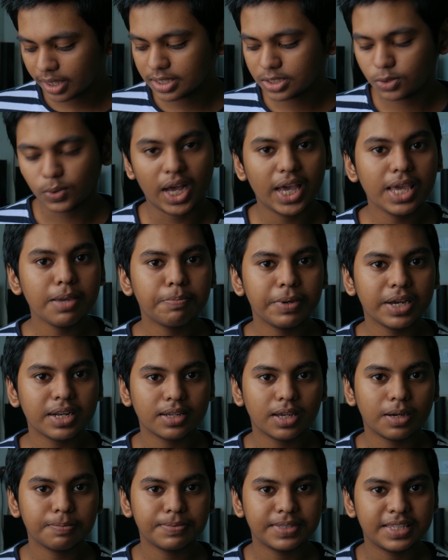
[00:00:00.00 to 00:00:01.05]
So I picked
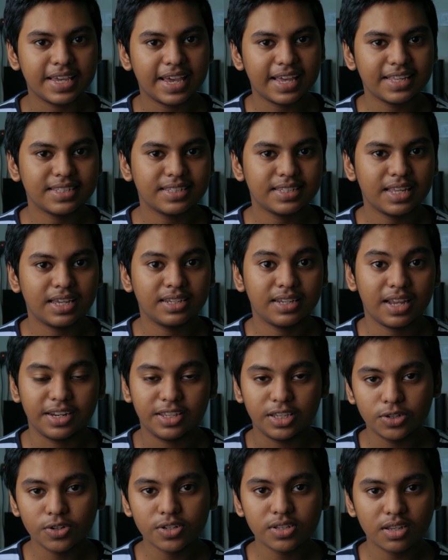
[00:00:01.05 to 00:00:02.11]
up the S10
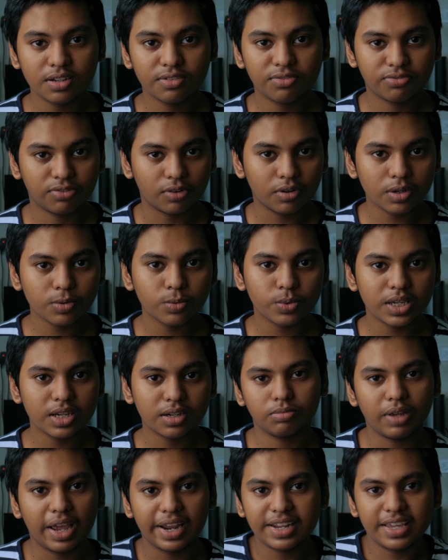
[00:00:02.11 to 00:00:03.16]
and used it for a week,
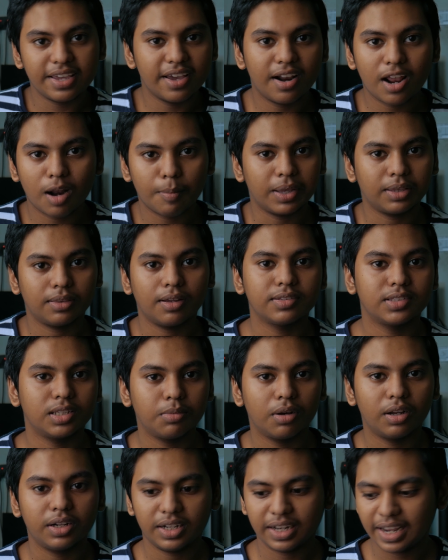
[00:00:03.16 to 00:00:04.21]
and here are my thoughts
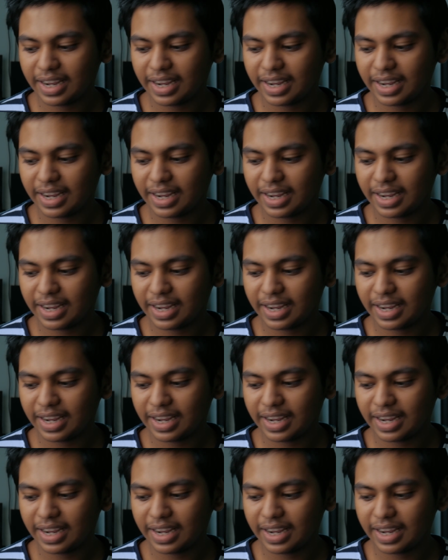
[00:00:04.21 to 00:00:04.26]
about it.